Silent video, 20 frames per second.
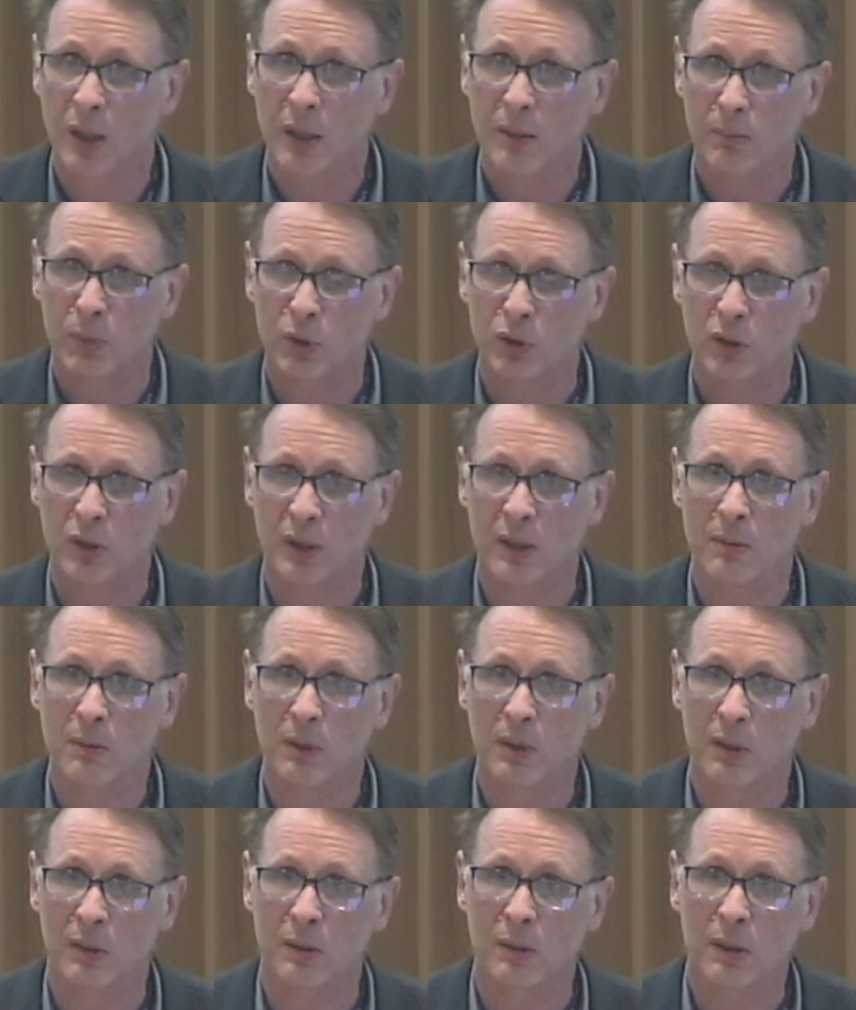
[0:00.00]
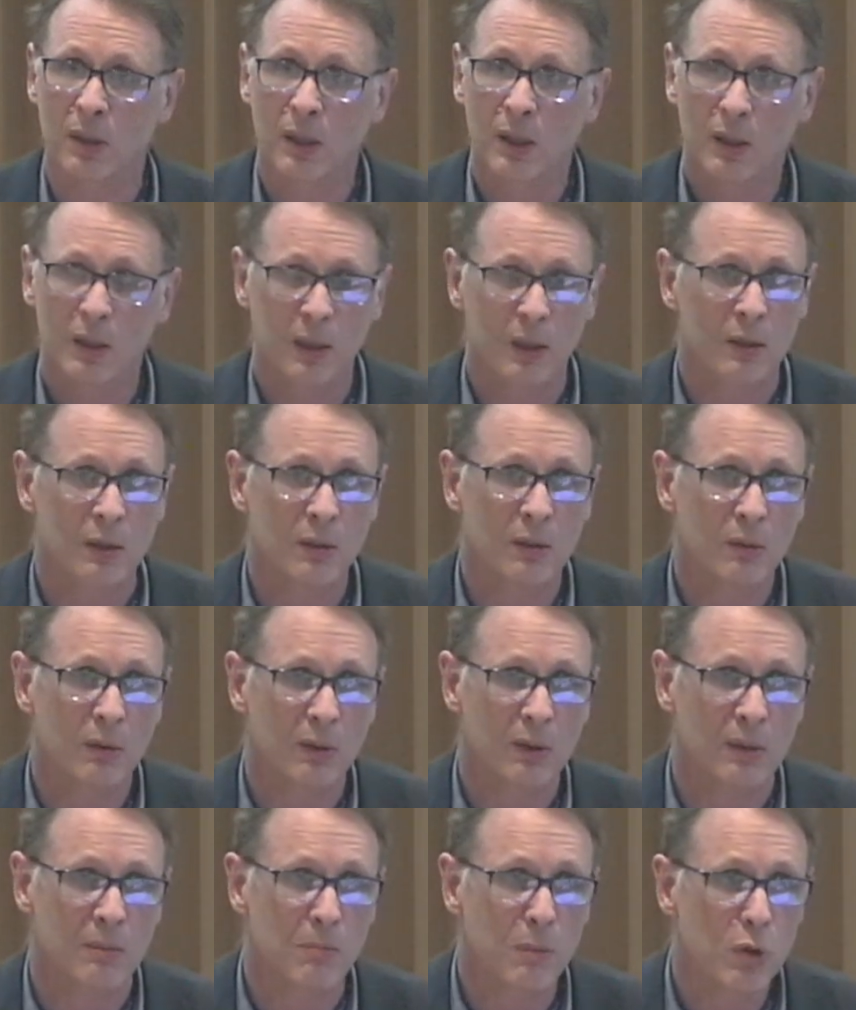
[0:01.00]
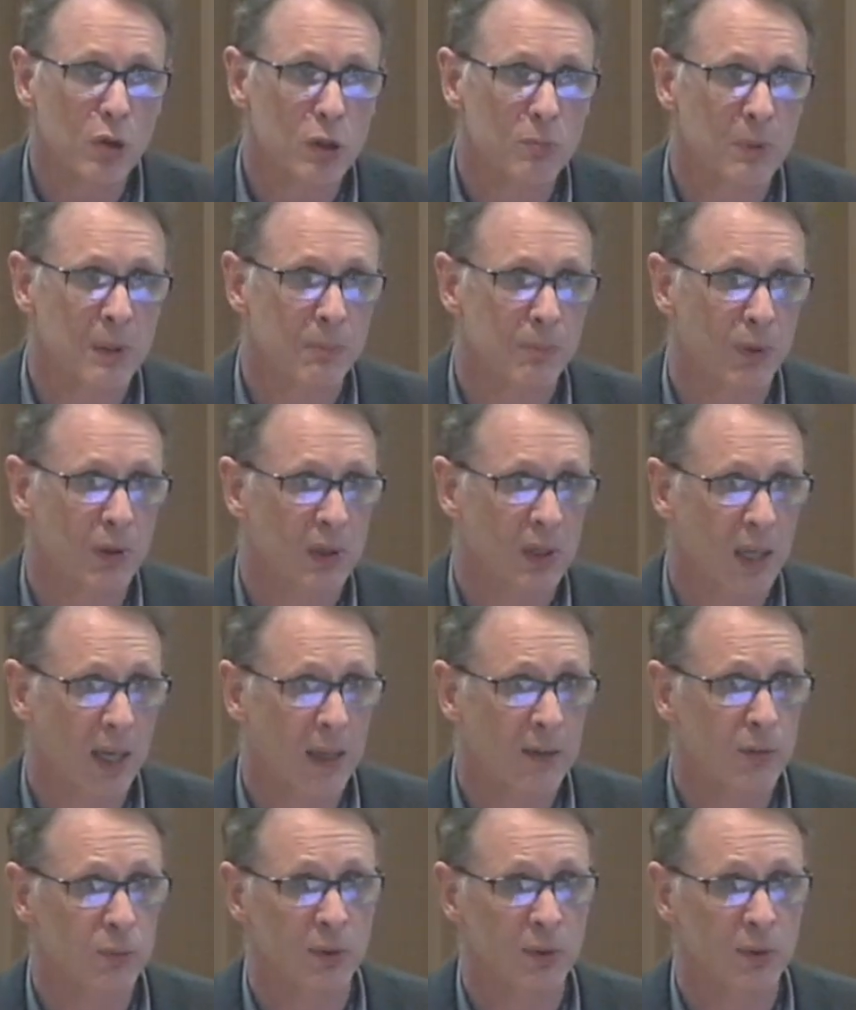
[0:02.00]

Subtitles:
But in most people's lives,